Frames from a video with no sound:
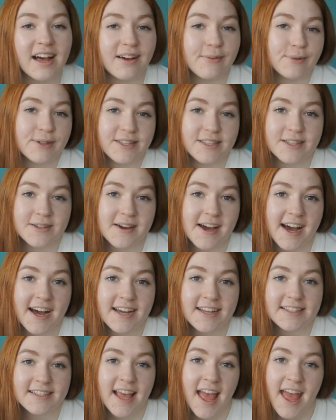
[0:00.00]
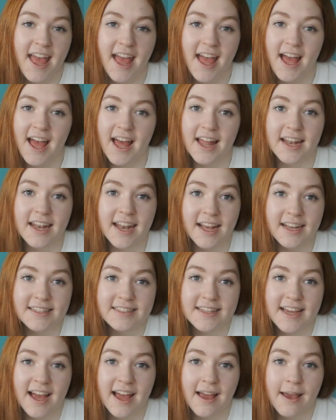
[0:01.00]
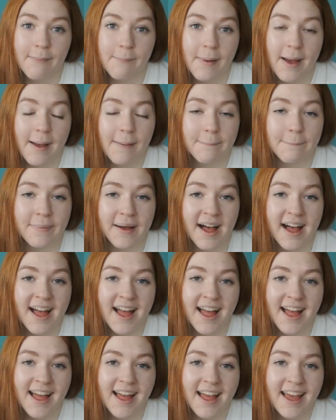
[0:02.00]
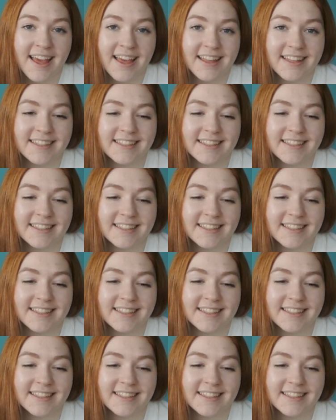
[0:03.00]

I will see you guys next time. Bye!